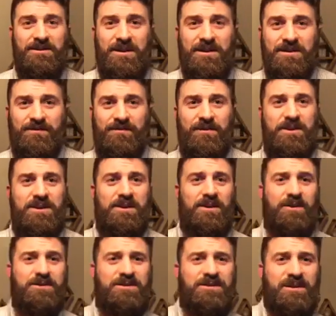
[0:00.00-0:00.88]
less
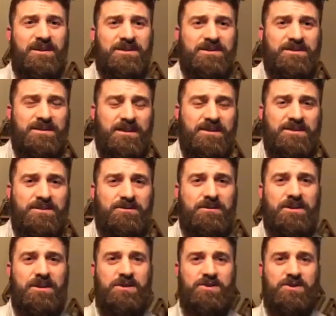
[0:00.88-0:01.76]
freakouts, less
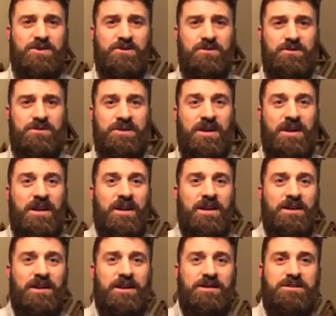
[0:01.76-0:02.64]
sensory issues,
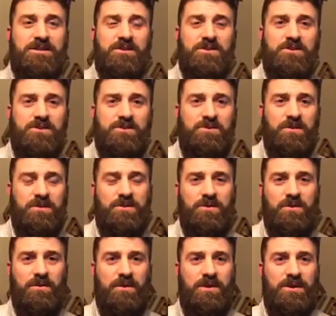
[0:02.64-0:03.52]
less issues with
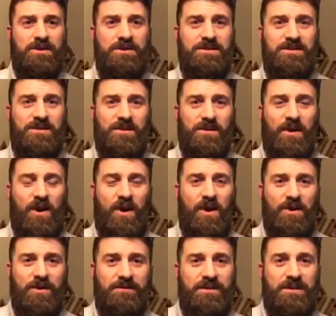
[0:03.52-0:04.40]
noise,
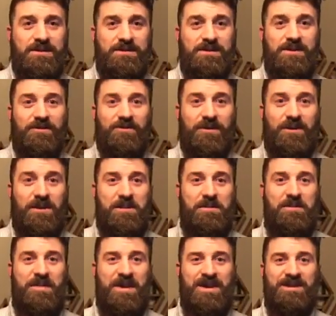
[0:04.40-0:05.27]
all of these different
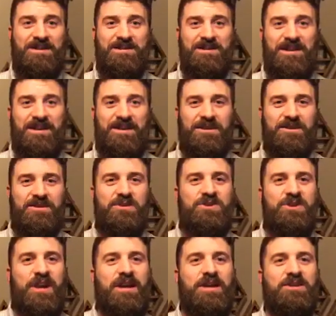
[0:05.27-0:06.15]
amazing
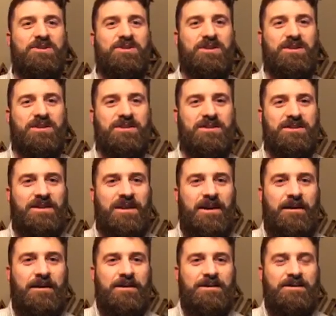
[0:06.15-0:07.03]
changes,
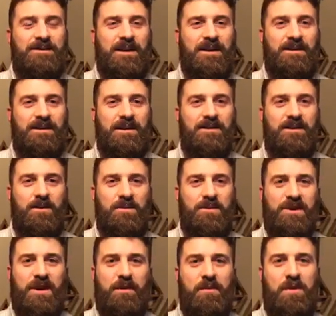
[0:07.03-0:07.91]
saying that they're
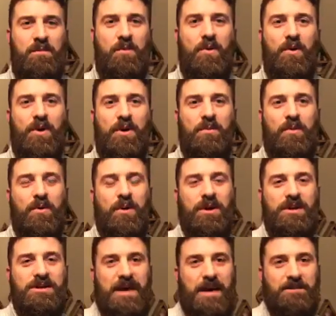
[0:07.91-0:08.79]
becoming more and
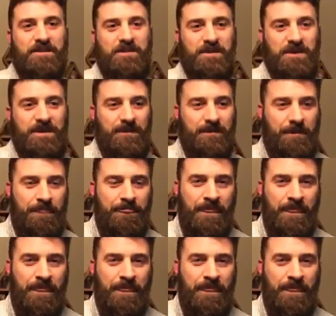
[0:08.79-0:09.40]
more adaptable.